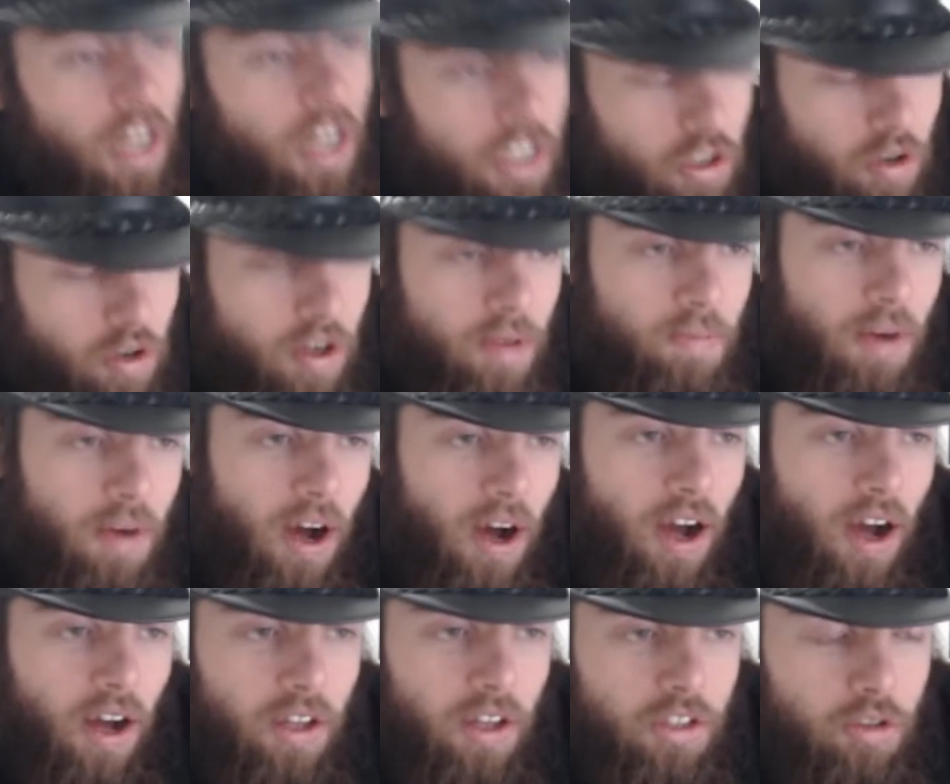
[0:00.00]
Scream uh,
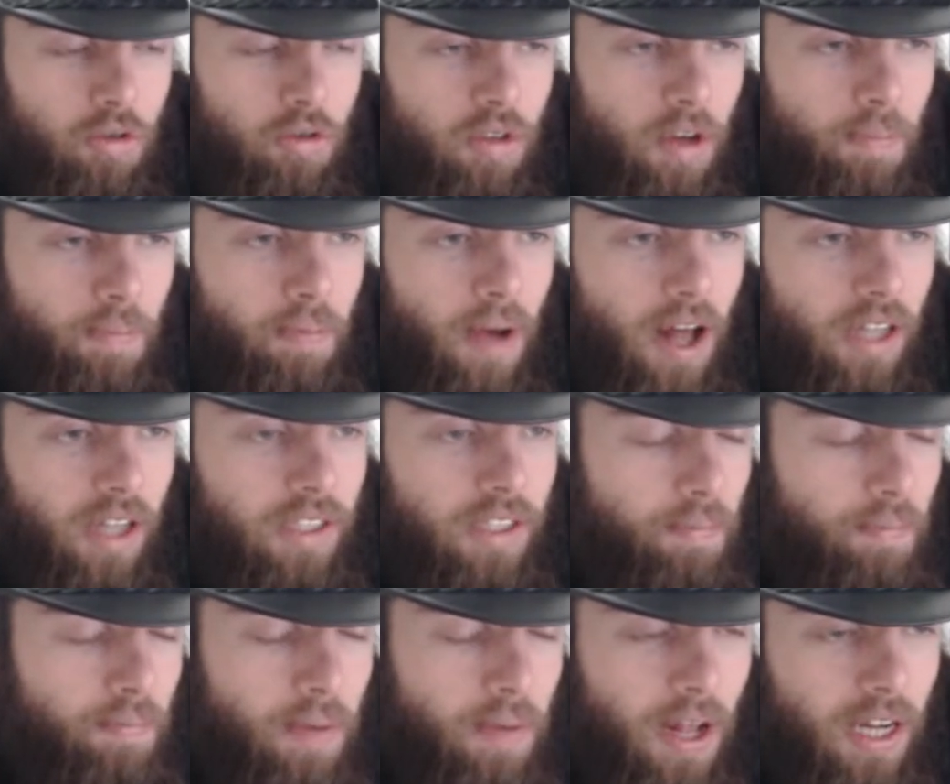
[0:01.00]
uh, to the bell, the
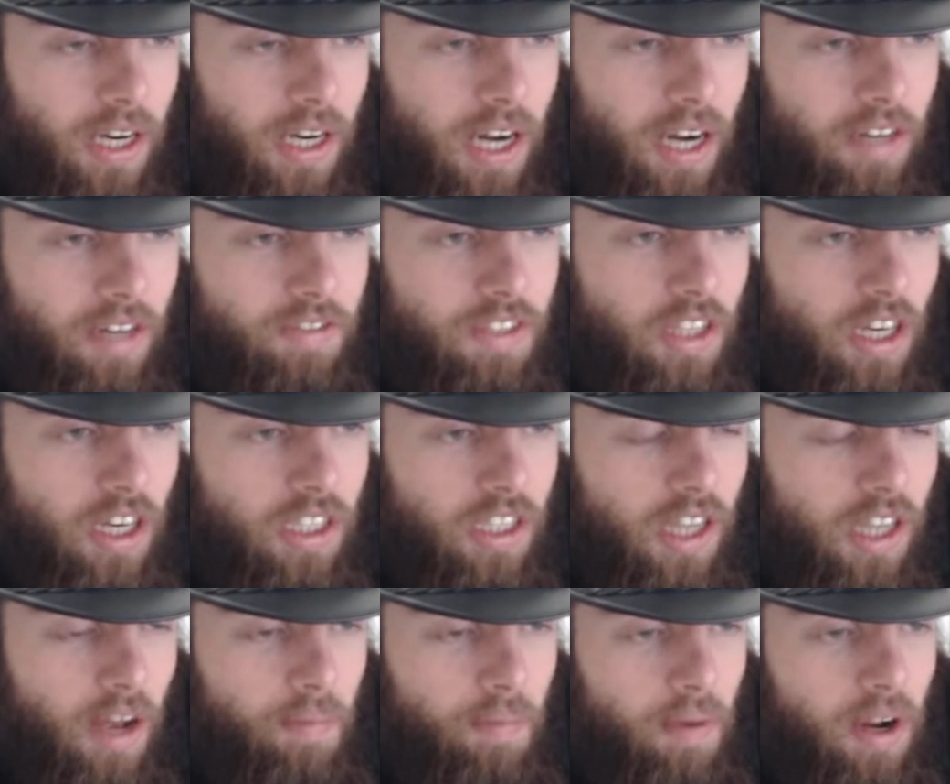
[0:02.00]
bell kind of starts
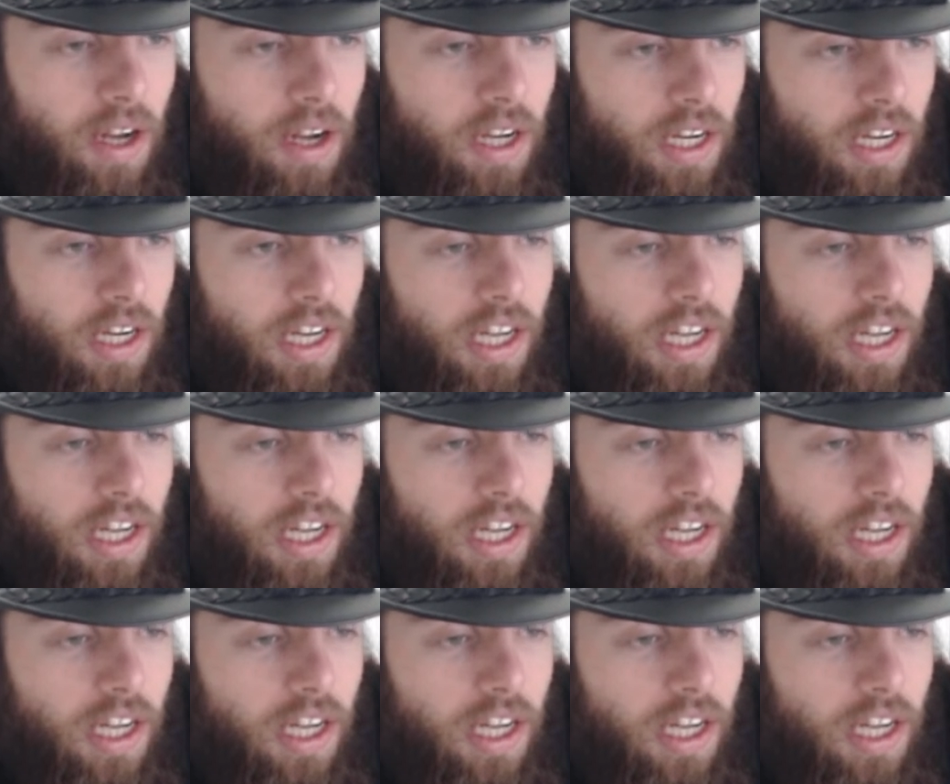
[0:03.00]
happening,